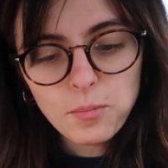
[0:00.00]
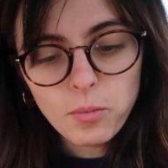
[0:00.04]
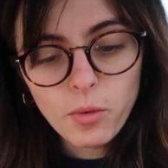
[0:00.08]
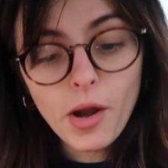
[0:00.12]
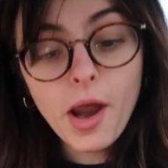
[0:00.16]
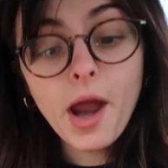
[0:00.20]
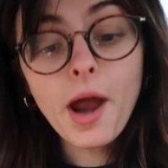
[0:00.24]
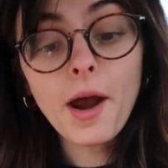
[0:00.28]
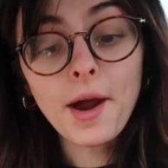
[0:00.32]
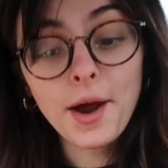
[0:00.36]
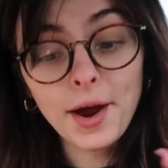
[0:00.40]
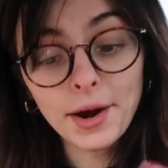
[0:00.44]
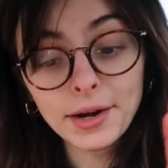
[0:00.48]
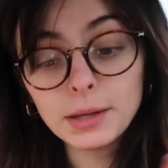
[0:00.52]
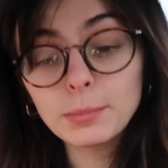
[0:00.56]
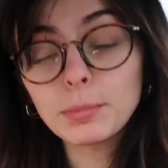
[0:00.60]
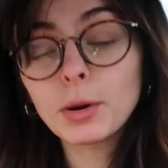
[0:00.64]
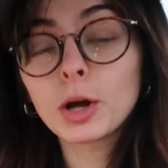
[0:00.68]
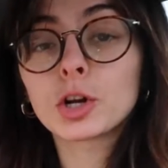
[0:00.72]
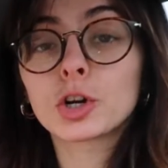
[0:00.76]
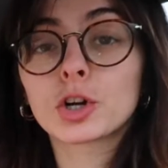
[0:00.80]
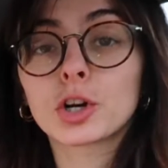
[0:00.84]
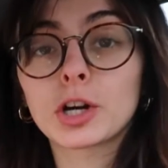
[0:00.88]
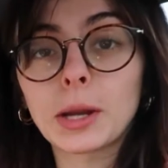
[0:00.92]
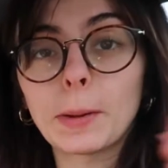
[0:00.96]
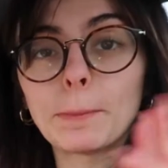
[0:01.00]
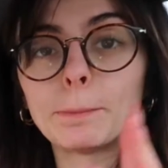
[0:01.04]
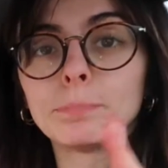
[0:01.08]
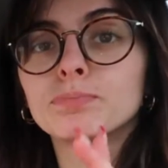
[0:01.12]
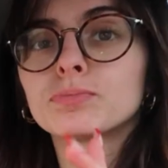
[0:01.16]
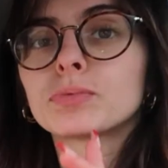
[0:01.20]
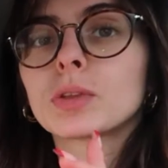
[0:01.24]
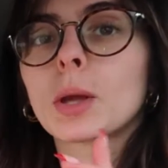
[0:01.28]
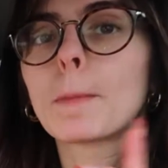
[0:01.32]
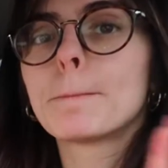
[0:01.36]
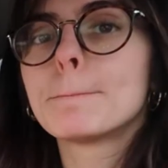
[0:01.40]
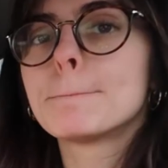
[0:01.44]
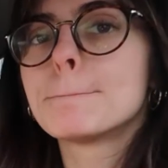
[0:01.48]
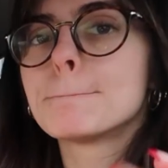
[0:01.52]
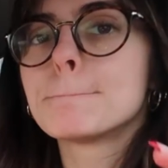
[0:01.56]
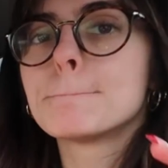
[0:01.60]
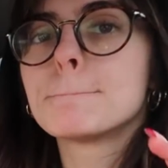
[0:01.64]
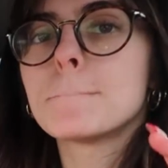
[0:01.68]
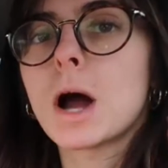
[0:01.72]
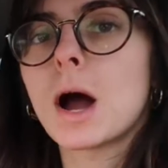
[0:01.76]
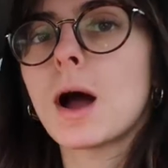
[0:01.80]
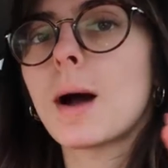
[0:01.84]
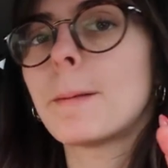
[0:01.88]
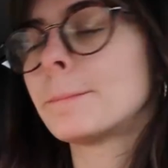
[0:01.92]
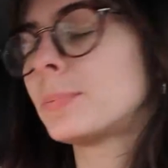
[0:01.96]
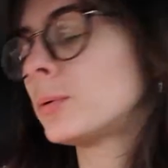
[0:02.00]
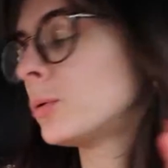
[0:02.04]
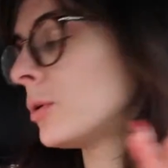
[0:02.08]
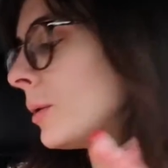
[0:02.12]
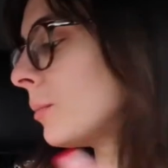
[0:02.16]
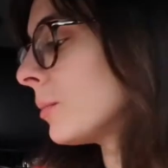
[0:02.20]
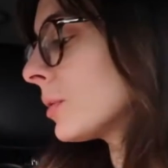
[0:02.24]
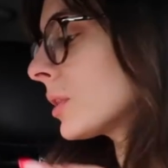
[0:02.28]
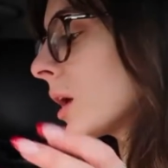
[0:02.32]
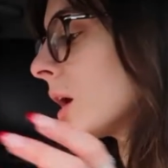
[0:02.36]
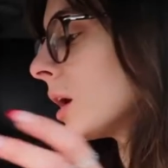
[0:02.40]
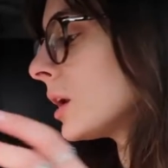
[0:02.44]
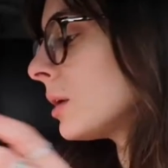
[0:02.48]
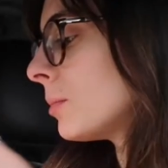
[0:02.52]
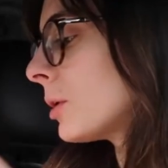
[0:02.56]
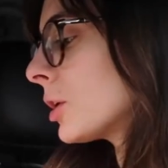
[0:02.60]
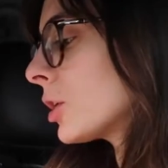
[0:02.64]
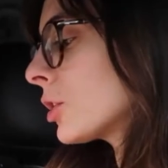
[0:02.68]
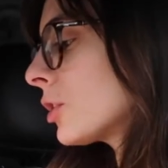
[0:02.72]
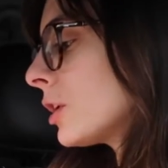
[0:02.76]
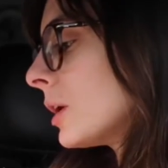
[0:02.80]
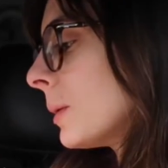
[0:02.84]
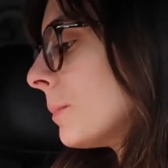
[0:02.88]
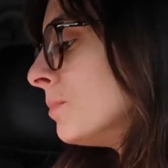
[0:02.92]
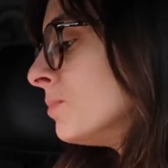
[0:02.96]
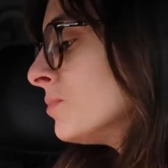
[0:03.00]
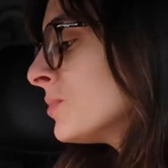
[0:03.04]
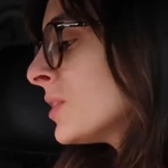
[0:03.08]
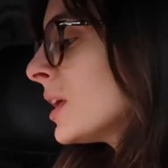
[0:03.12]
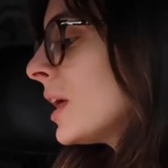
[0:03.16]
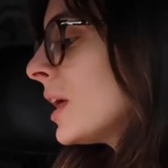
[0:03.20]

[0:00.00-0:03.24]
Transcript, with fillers: Yeah, honey buttercream. On point with the honey buttercream.